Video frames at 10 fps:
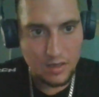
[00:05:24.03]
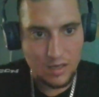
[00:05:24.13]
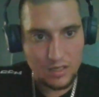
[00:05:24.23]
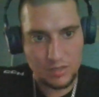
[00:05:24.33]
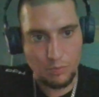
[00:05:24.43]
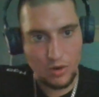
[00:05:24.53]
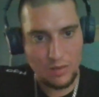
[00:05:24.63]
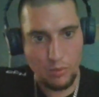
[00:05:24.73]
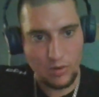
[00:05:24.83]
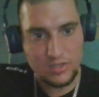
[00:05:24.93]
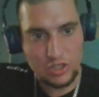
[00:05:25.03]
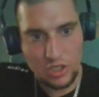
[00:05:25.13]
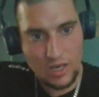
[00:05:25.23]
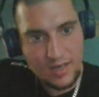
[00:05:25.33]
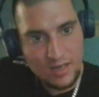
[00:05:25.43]
He points the
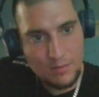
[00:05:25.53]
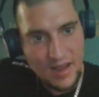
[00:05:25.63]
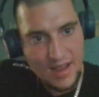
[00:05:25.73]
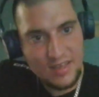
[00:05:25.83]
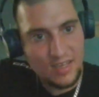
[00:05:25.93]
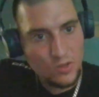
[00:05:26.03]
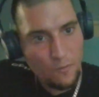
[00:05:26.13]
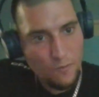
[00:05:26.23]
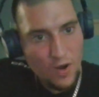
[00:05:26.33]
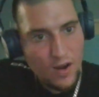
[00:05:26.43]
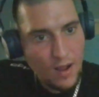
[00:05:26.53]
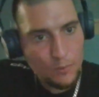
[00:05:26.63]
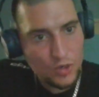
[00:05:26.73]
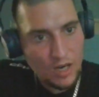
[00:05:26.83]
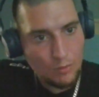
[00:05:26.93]
shotgun at my head. Get the fuck up.
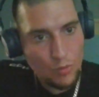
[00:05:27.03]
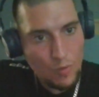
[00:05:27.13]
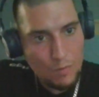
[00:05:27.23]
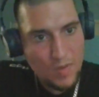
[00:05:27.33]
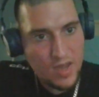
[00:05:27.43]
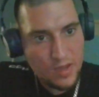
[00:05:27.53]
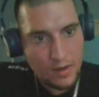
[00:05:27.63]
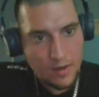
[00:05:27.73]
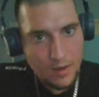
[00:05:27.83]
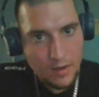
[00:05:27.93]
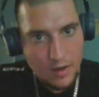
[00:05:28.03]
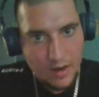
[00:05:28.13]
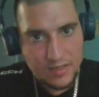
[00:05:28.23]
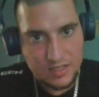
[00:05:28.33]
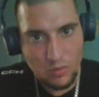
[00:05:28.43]
You're coming with me.
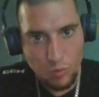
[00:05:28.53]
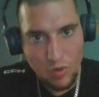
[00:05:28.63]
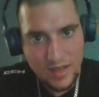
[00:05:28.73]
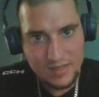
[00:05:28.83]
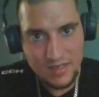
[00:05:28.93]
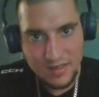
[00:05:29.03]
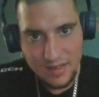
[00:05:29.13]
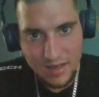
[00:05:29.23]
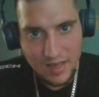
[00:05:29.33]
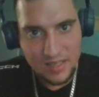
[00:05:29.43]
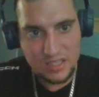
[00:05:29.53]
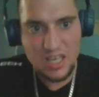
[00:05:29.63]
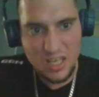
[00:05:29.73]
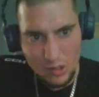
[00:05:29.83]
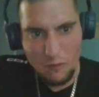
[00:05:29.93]
I said, what? He said,
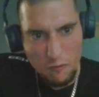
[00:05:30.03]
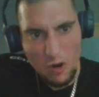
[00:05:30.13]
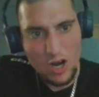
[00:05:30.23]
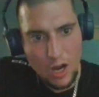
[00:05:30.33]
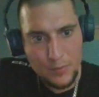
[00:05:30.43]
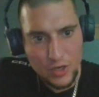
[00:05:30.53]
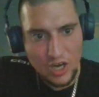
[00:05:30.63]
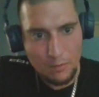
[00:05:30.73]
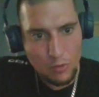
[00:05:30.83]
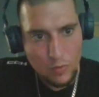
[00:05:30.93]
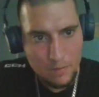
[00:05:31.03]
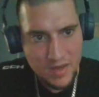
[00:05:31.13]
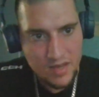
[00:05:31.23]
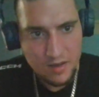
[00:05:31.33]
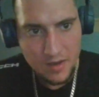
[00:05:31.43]
get the fuck up. You're coming with
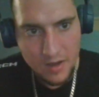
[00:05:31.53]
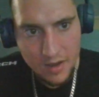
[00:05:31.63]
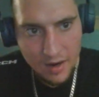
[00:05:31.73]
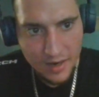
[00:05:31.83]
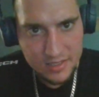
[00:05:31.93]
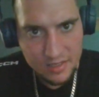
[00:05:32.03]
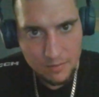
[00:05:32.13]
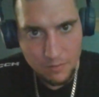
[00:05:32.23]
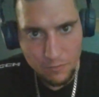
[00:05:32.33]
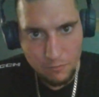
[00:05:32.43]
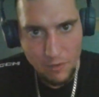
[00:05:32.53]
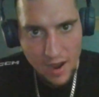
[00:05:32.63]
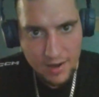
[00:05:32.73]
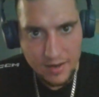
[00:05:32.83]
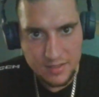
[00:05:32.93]
me. I said,
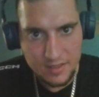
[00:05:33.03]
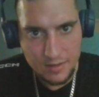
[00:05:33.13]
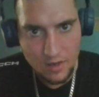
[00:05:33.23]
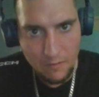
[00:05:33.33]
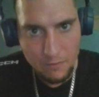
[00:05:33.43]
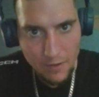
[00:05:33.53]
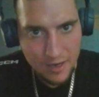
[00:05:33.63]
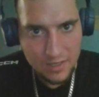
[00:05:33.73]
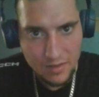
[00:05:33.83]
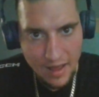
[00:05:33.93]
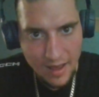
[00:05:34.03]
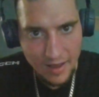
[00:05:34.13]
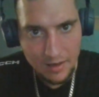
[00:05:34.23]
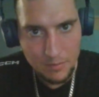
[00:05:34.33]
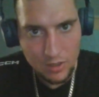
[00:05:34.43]
fuck. I said, no, fuck that.
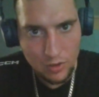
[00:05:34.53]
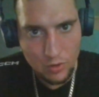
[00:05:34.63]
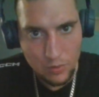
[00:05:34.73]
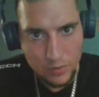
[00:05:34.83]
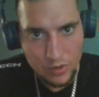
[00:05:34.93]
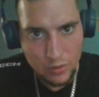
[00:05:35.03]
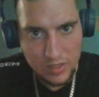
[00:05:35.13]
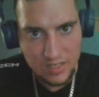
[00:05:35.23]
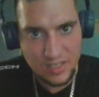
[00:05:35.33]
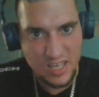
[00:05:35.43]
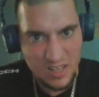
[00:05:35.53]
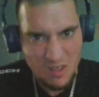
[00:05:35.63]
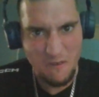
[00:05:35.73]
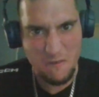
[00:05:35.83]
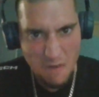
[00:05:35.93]
I'm not going with you. He said, get
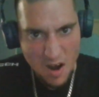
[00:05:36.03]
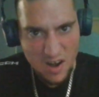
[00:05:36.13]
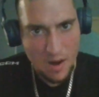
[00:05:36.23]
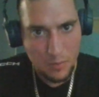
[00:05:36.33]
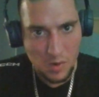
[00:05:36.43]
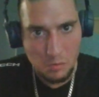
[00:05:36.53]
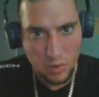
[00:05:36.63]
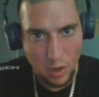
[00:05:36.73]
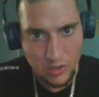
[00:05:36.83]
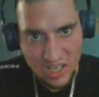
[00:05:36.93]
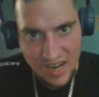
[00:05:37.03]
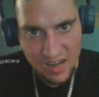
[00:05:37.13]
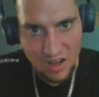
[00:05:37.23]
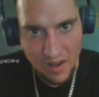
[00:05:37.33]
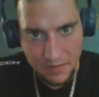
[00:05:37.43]
the fuck up or I'm blowing your head
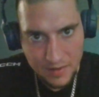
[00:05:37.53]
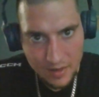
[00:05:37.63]
off.